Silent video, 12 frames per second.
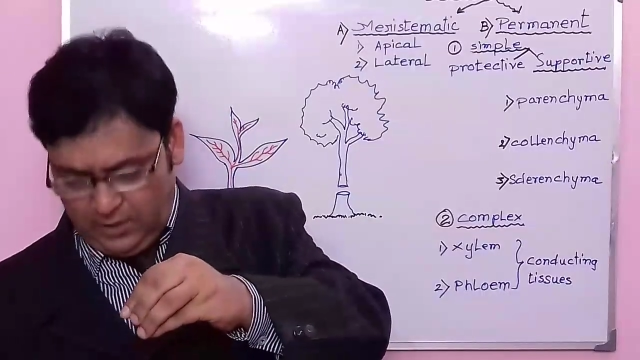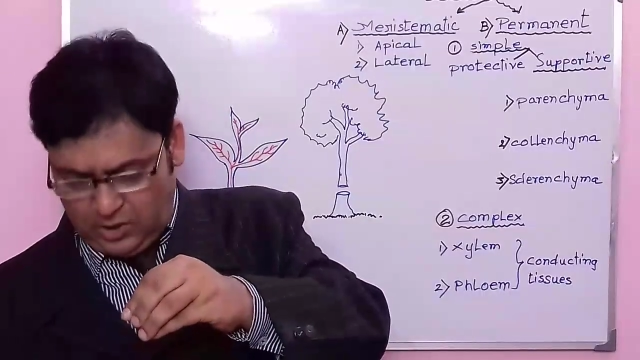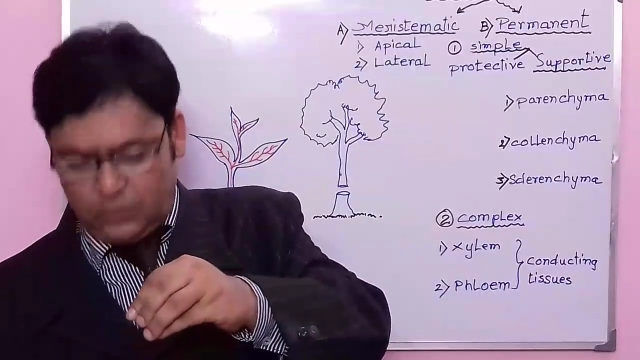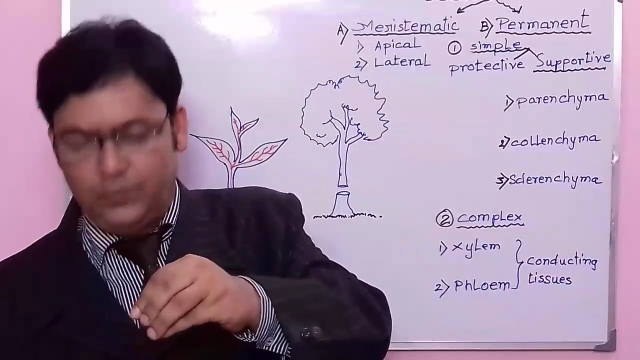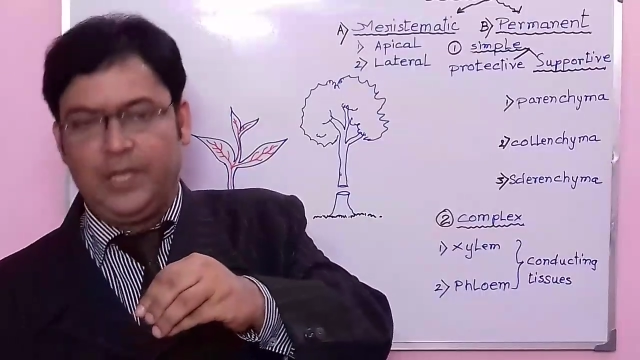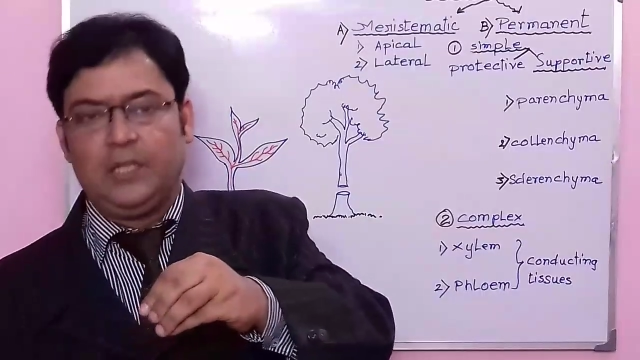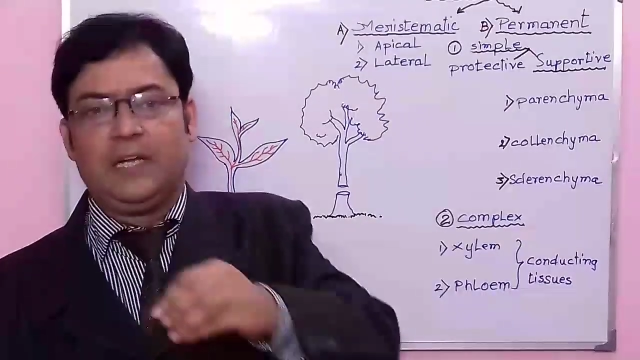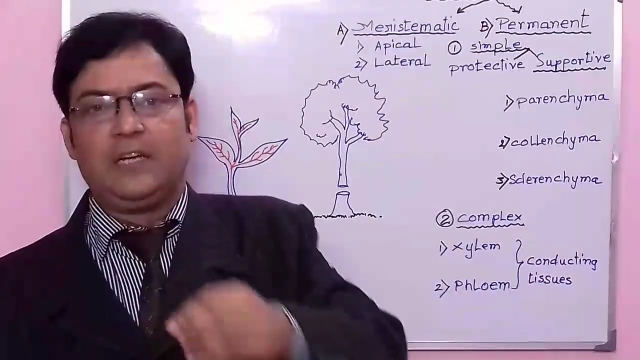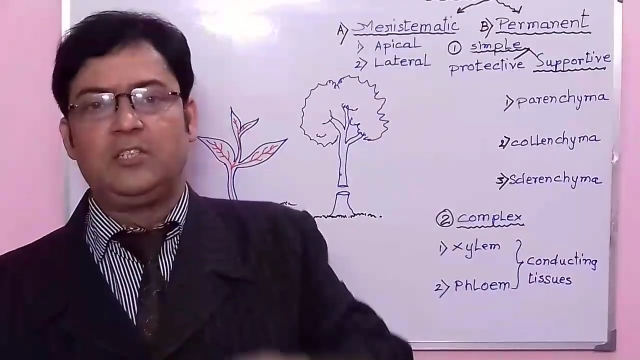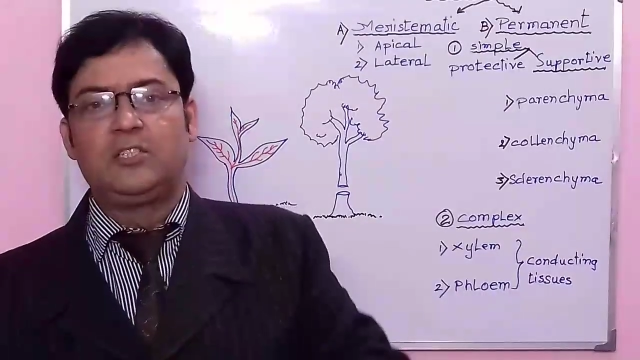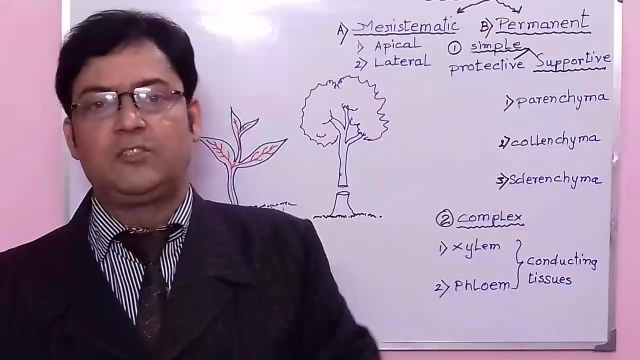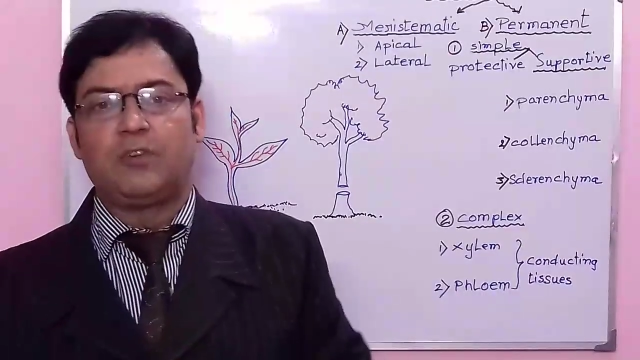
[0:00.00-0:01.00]
this way,
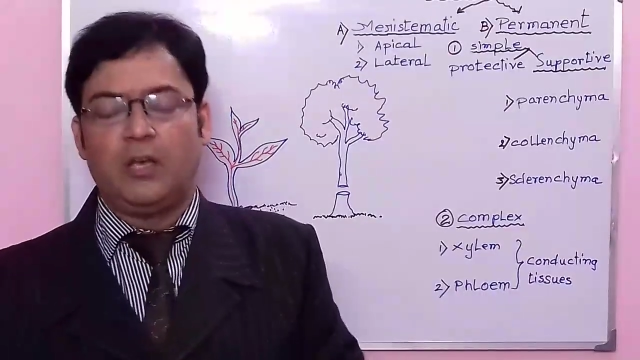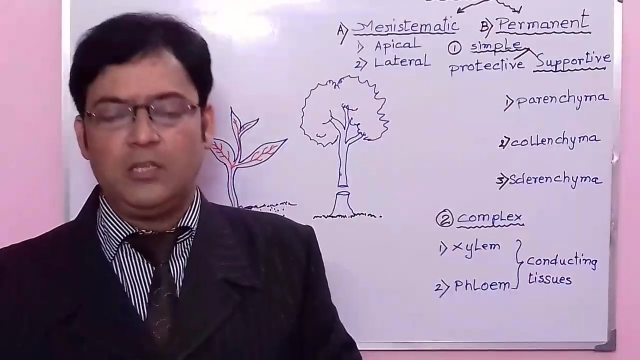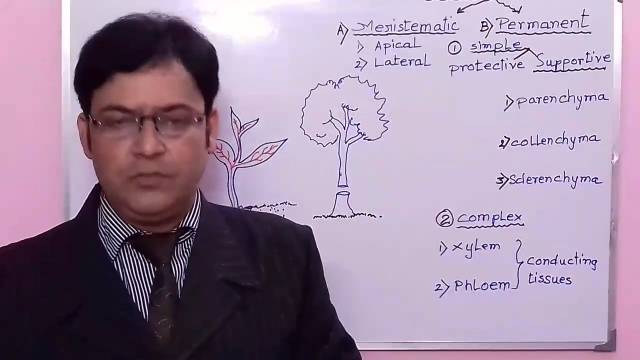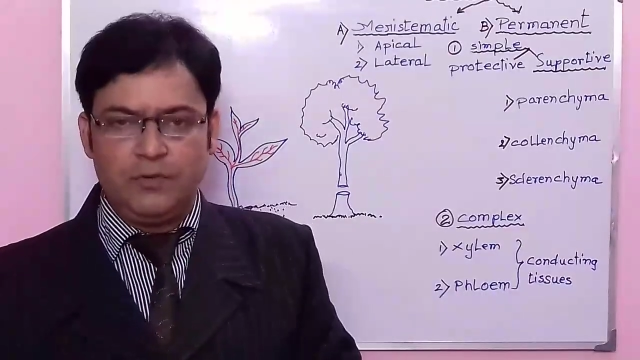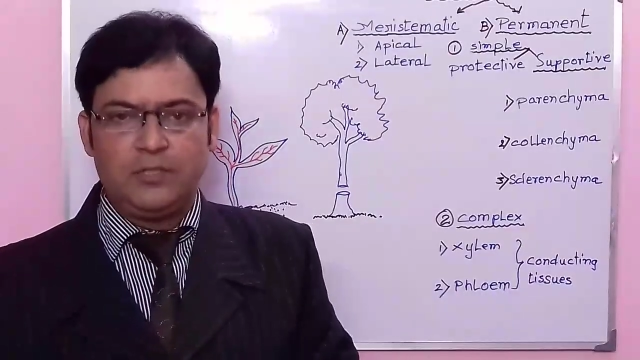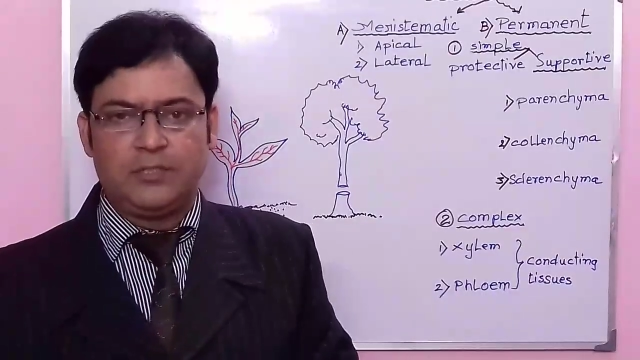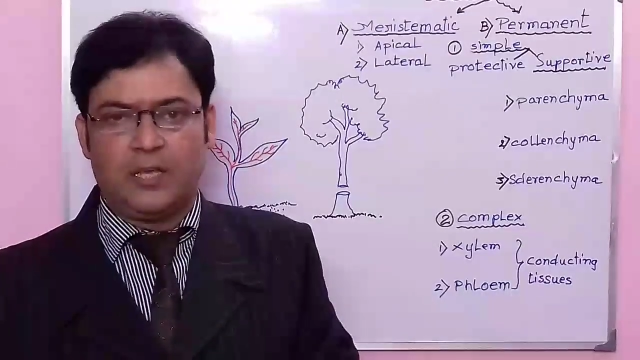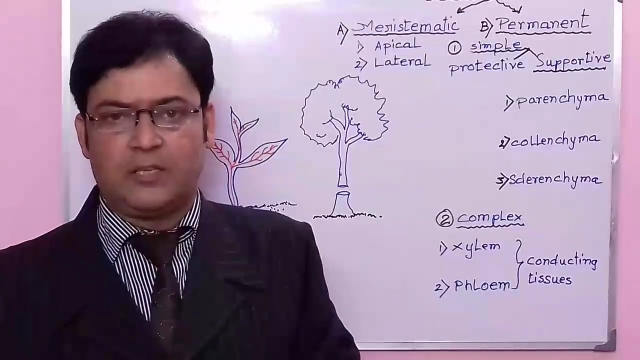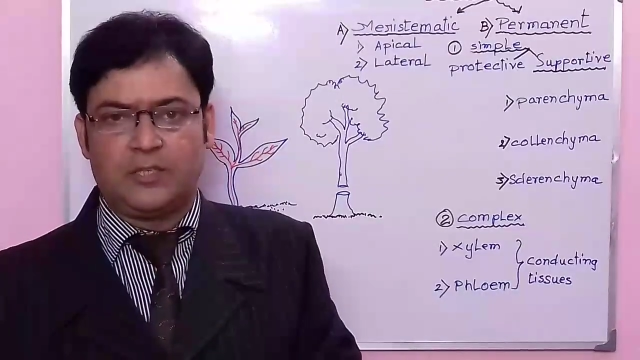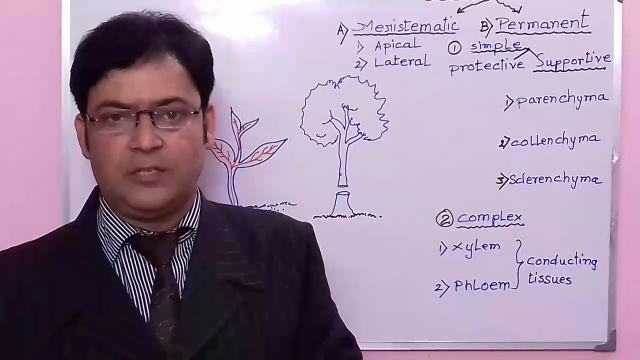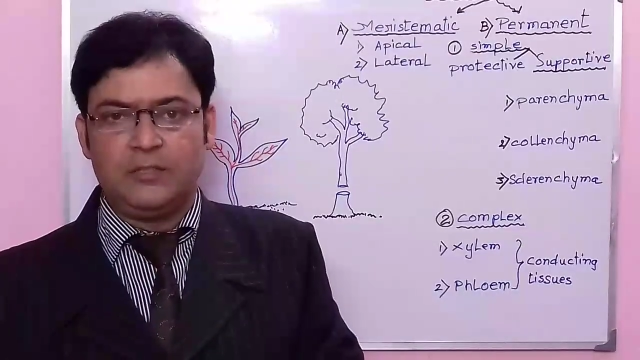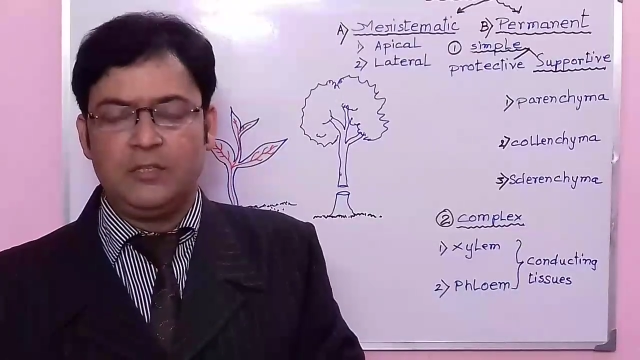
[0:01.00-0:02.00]
that is transverse
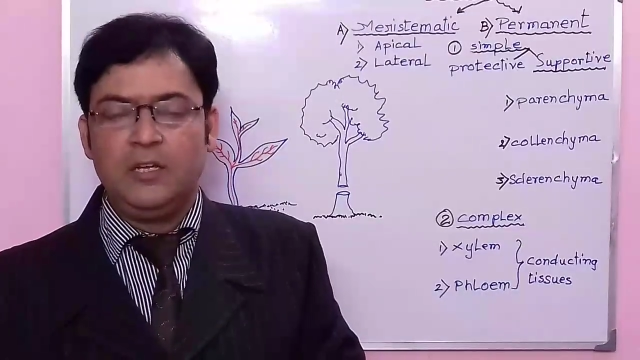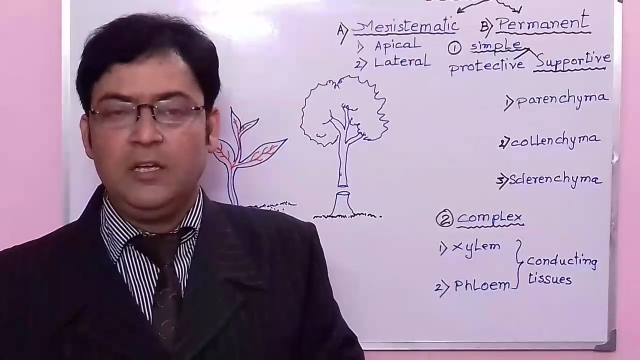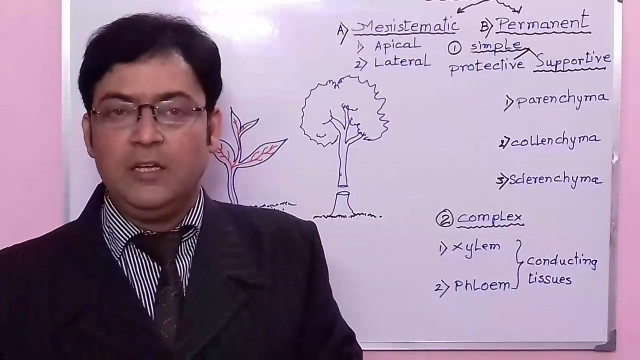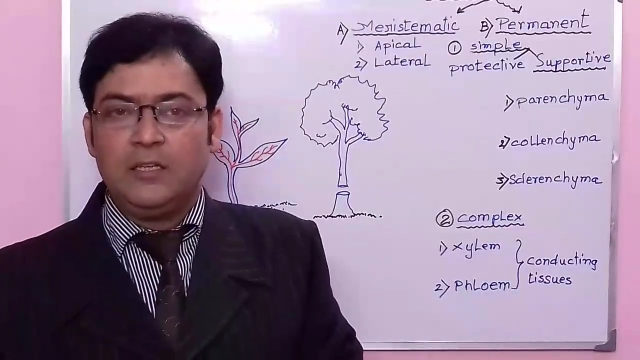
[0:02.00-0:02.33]
section,